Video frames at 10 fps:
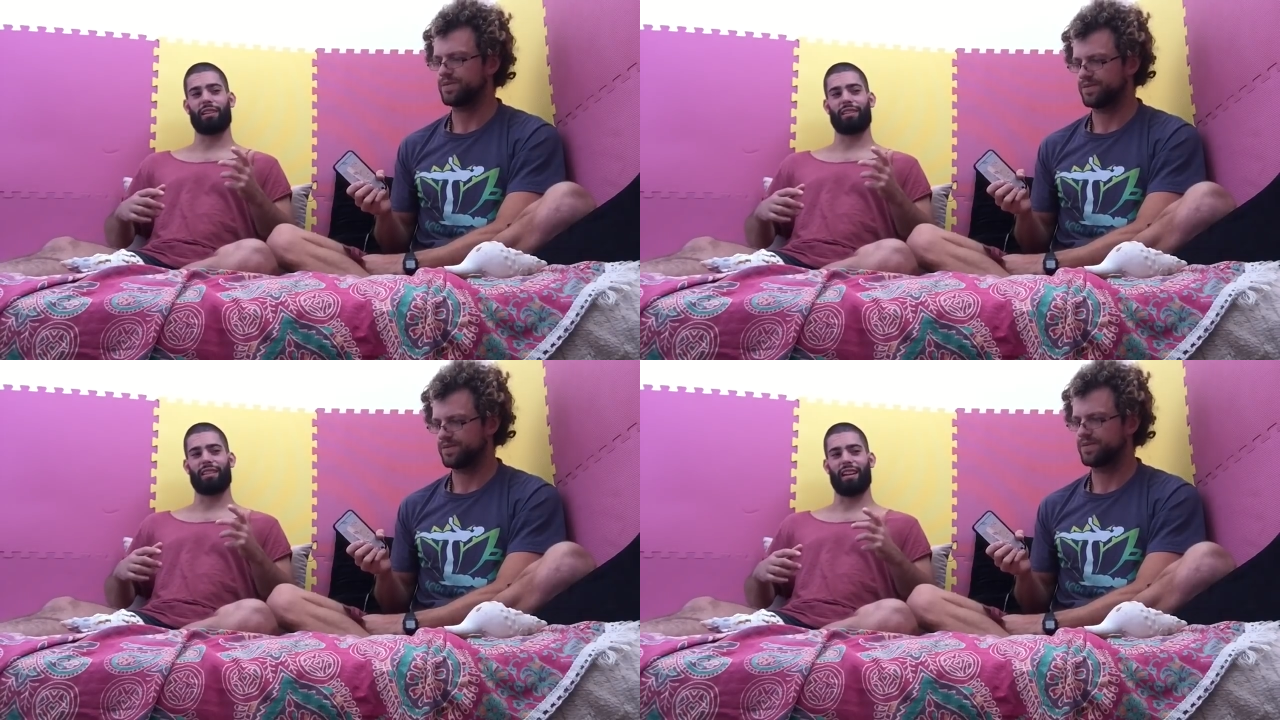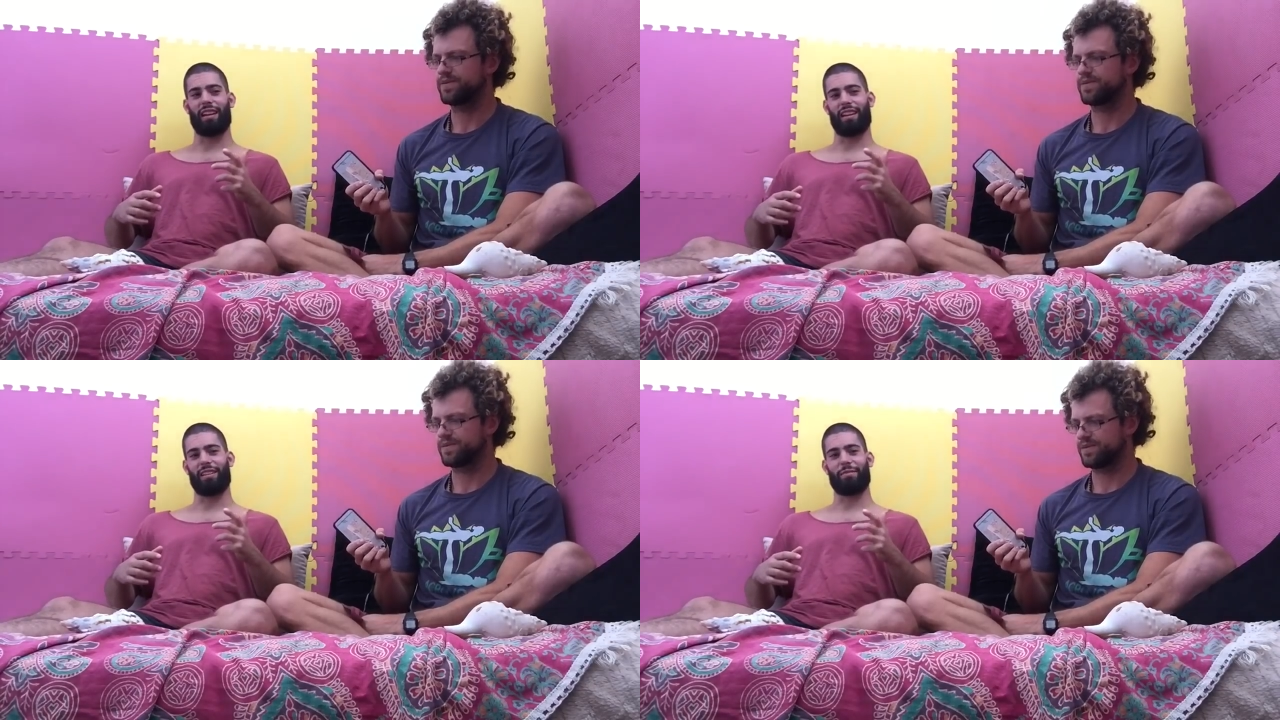
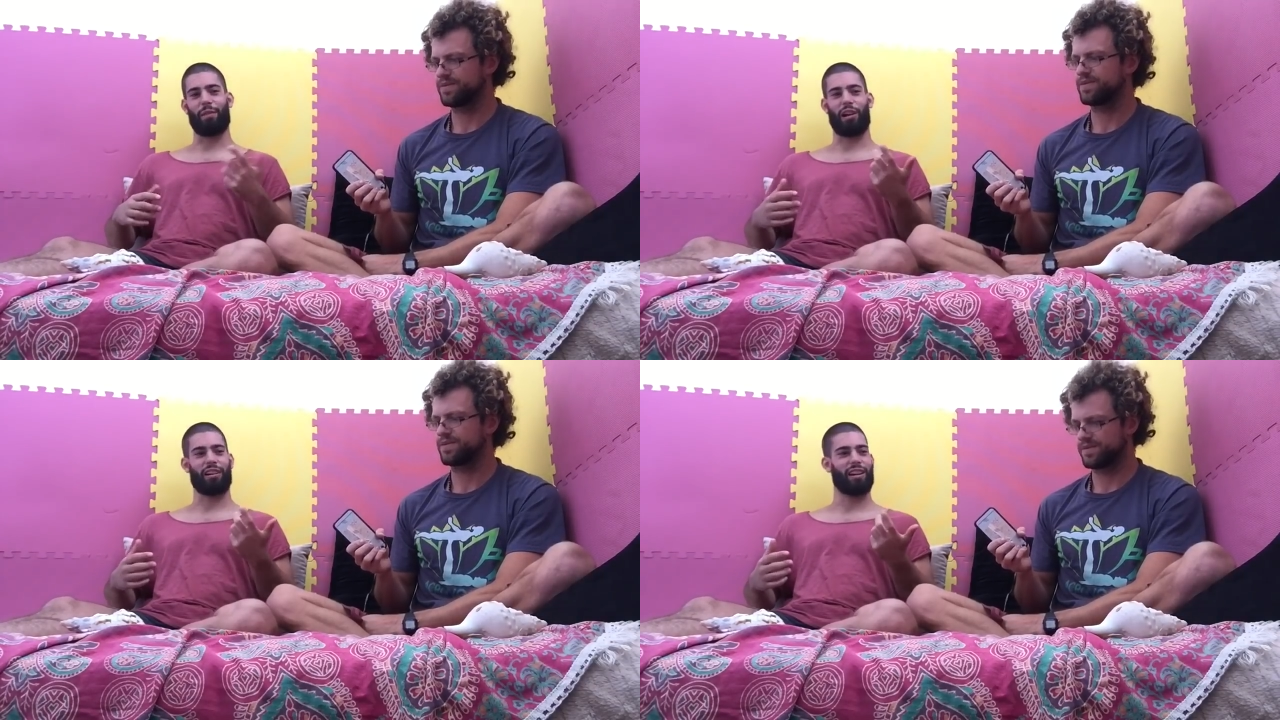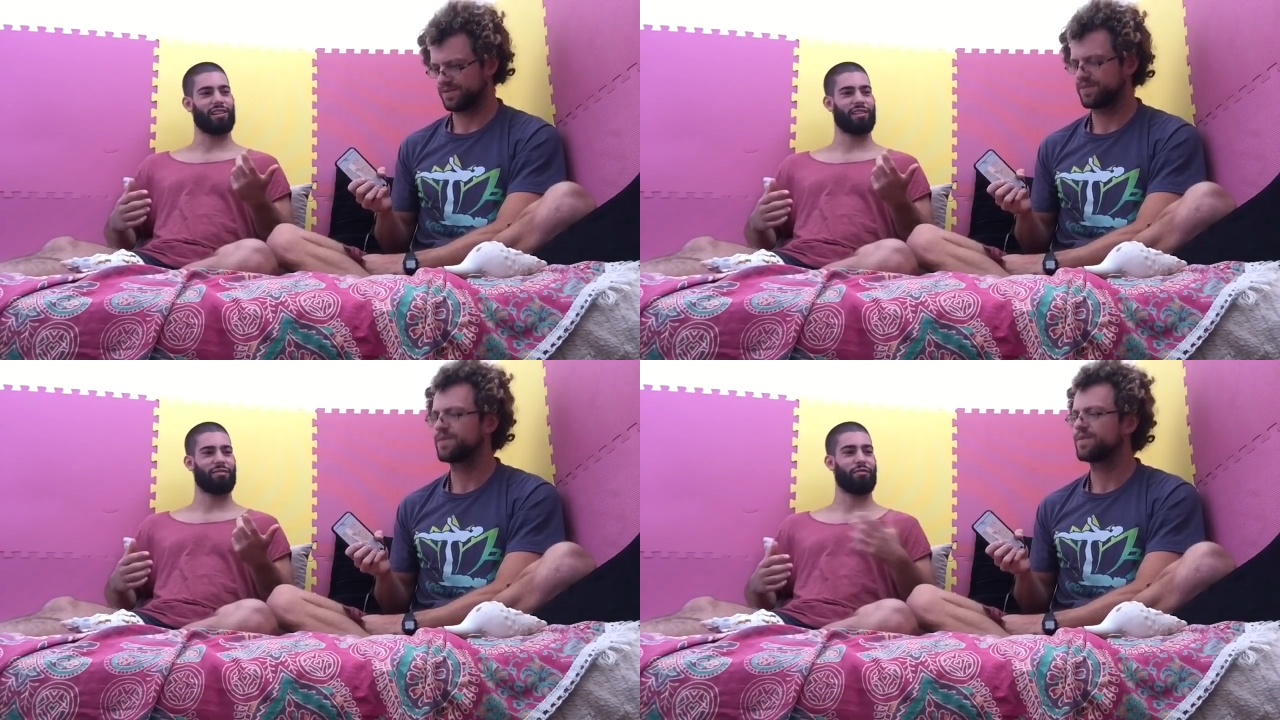Speaker 1: than
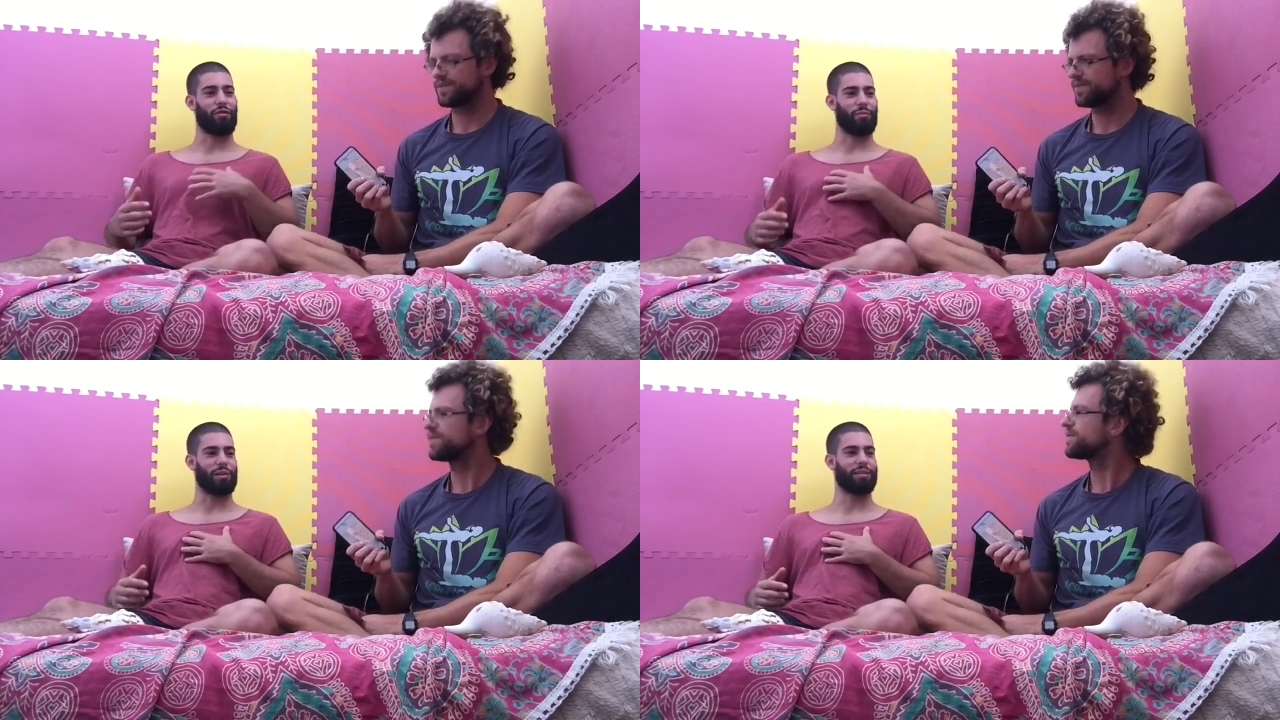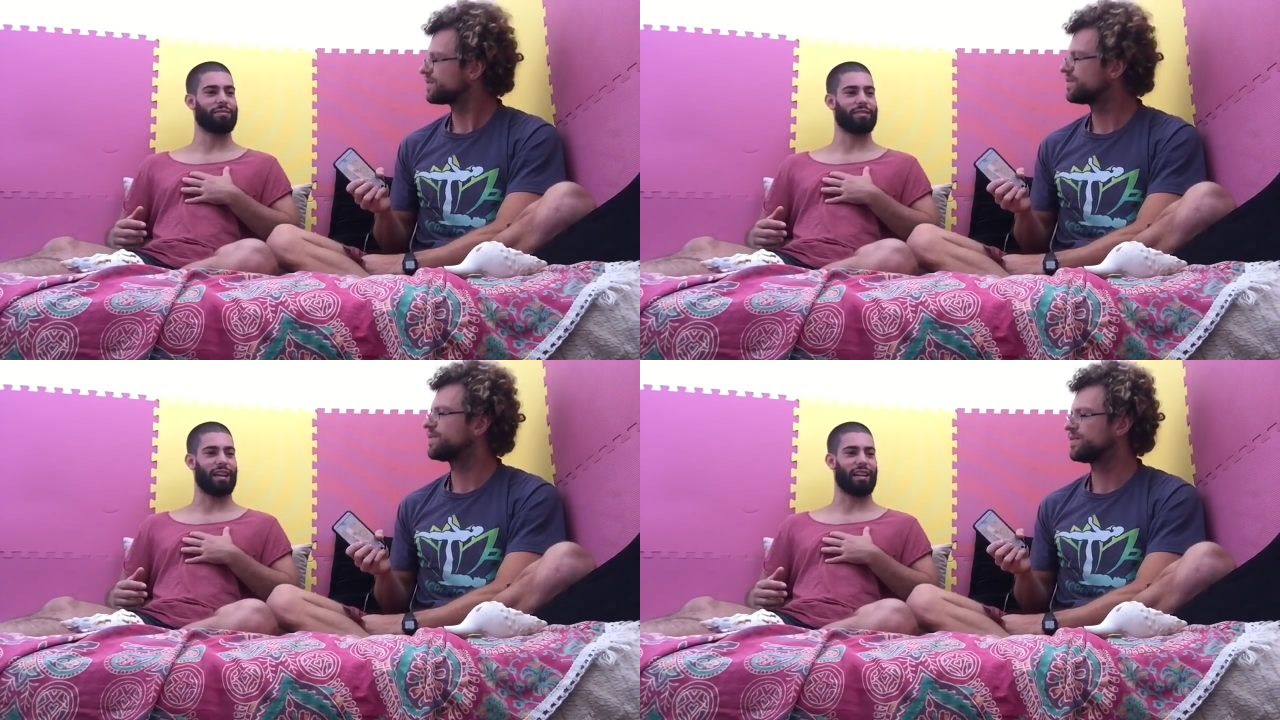Marrakech for
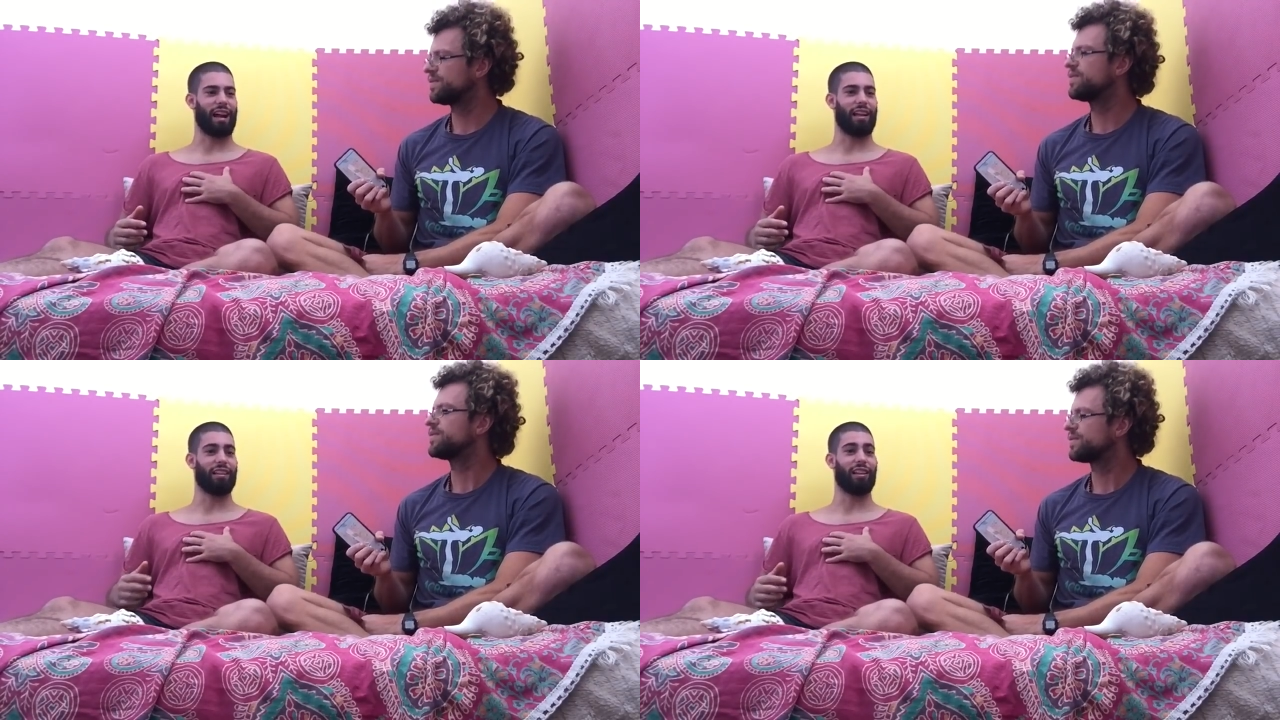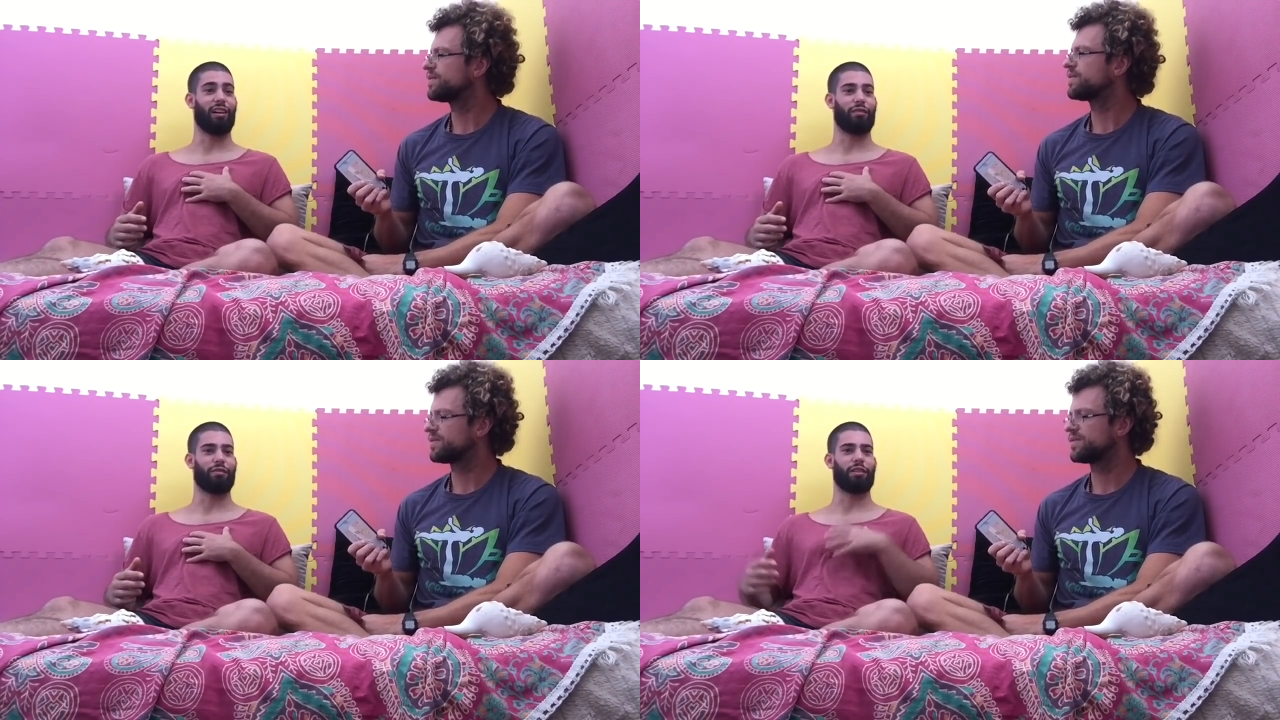me. Like, mm-hmm. I
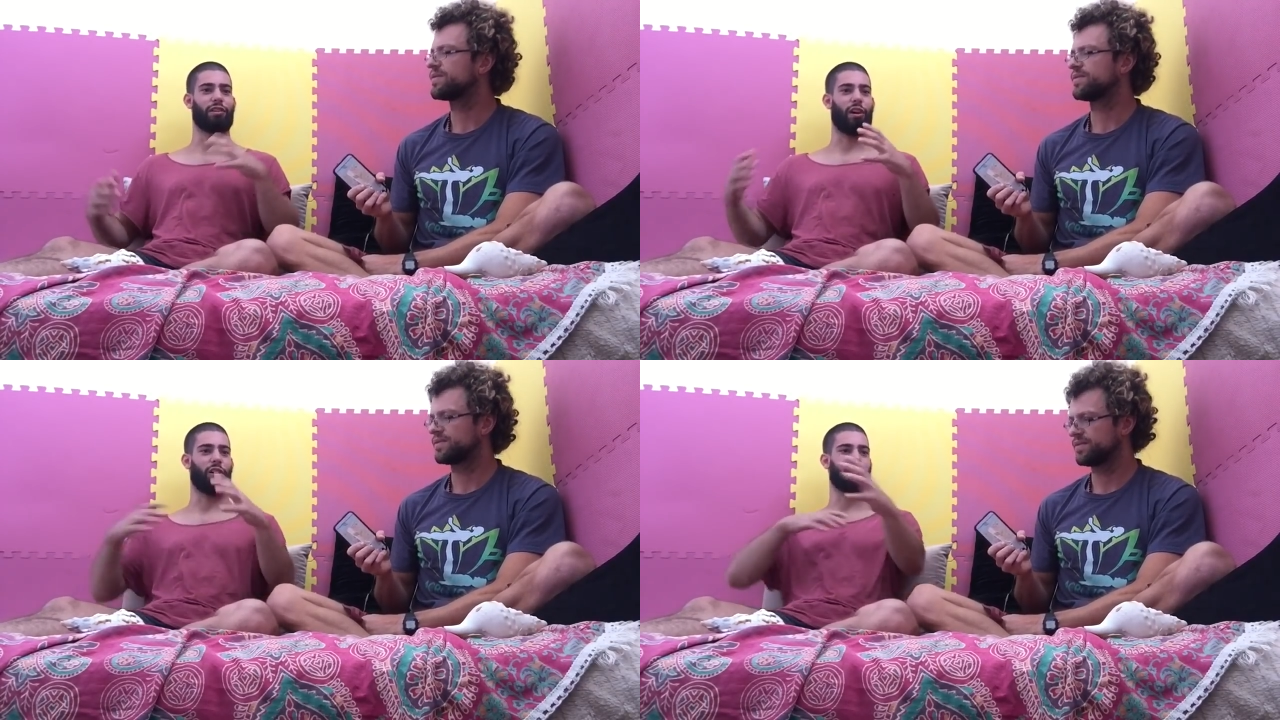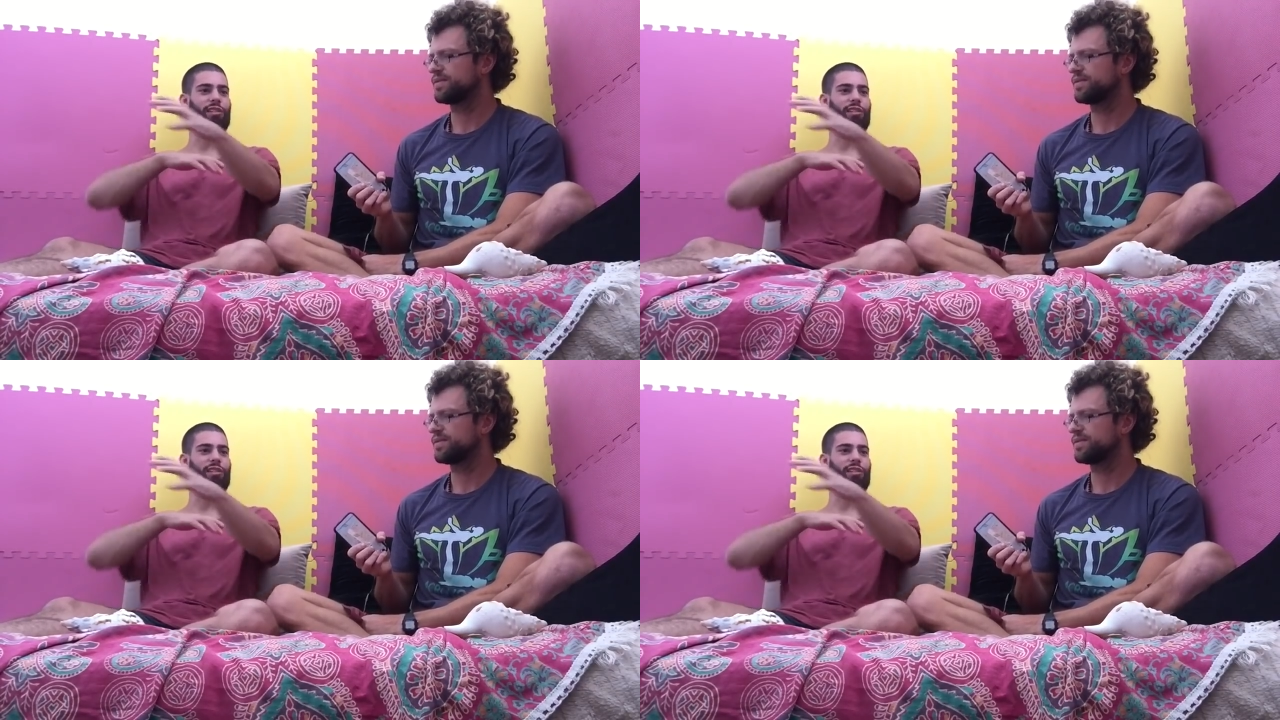love the colors